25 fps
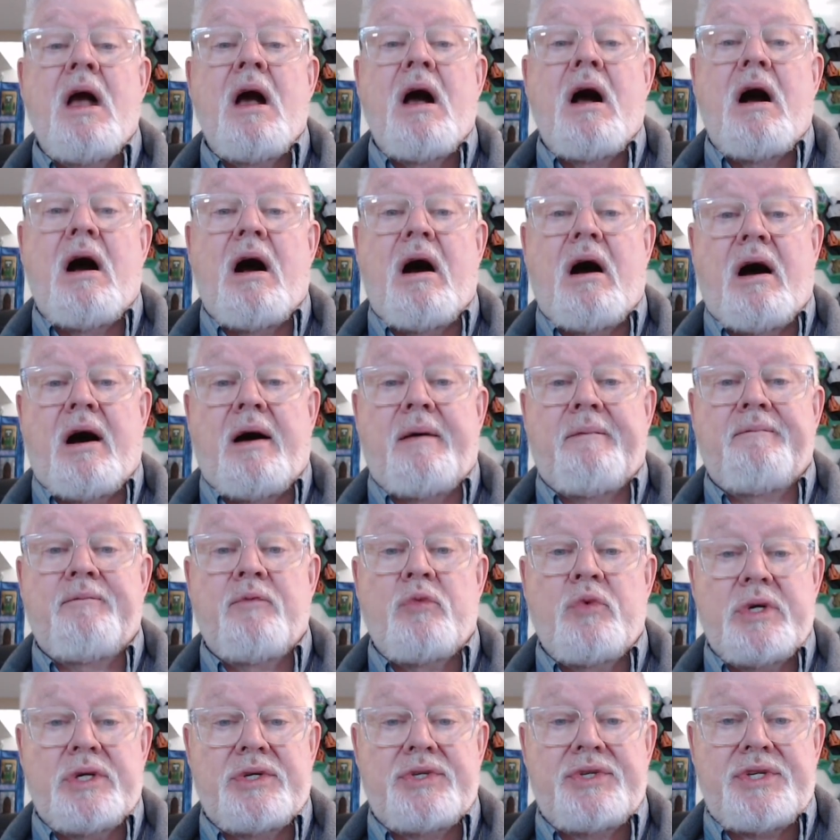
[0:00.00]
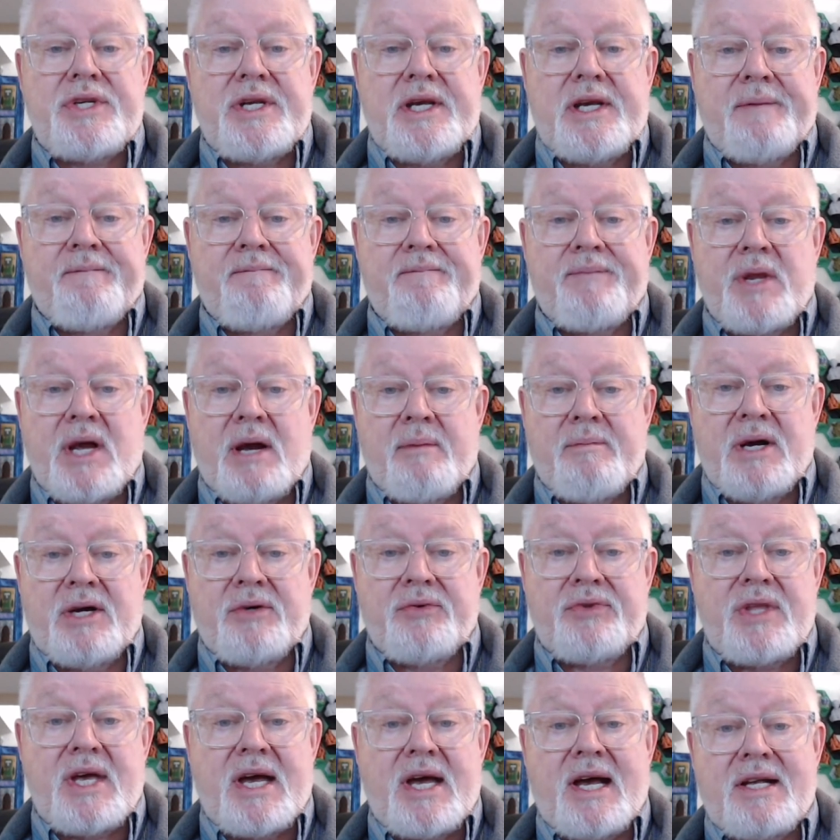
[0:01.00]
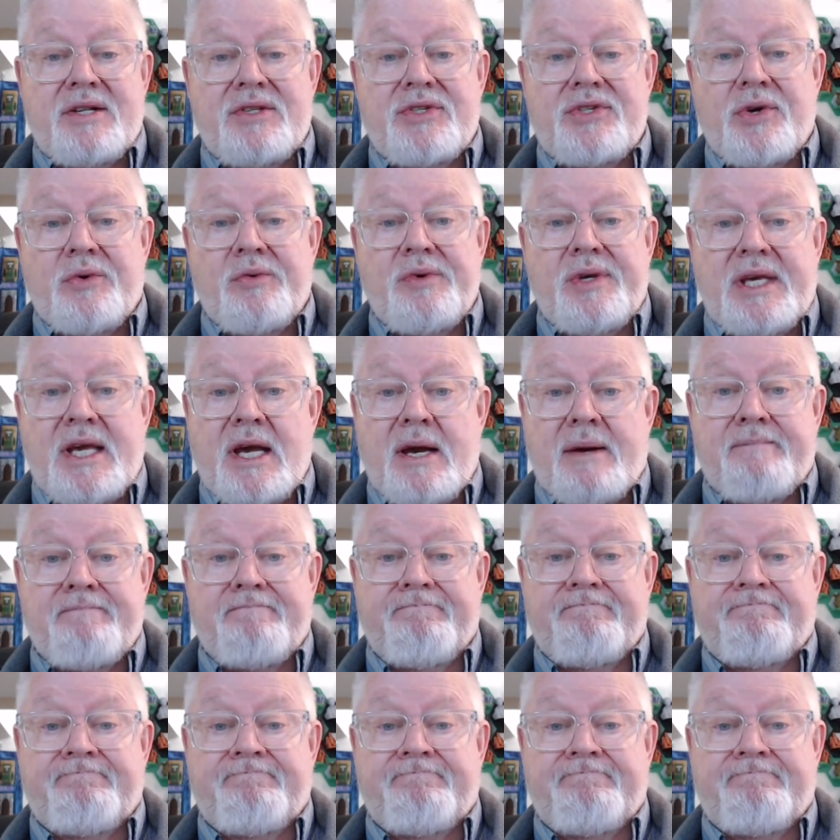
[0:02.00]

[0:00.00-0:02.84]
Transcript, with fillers: We'll see about that. So, yep,